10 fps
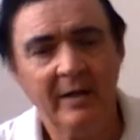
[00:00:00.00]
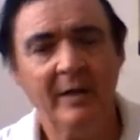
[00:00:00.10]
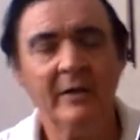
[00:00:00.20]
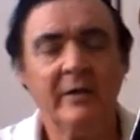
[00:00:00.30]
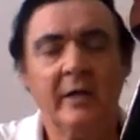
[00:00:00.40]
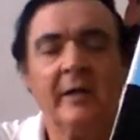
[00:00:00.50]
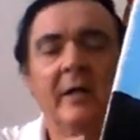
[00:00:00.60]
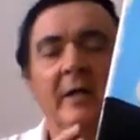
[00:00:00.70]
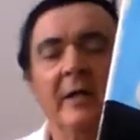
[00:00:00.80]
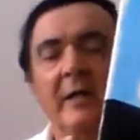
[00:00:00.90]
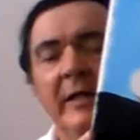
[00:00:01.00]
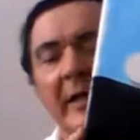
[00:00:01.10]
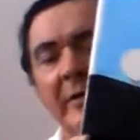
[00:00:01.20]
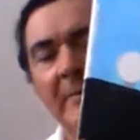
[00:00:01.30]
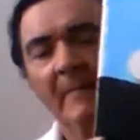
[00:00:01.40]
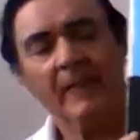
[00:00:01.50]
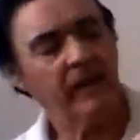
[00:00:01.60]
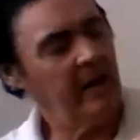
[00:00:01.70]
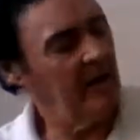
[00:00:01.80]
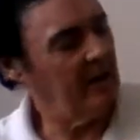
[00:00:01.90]
Okay, now,
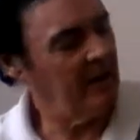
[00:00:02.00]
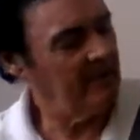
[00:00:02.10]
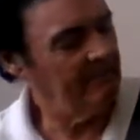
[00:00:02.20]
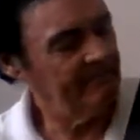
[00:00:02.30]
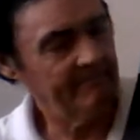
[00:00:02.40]
um,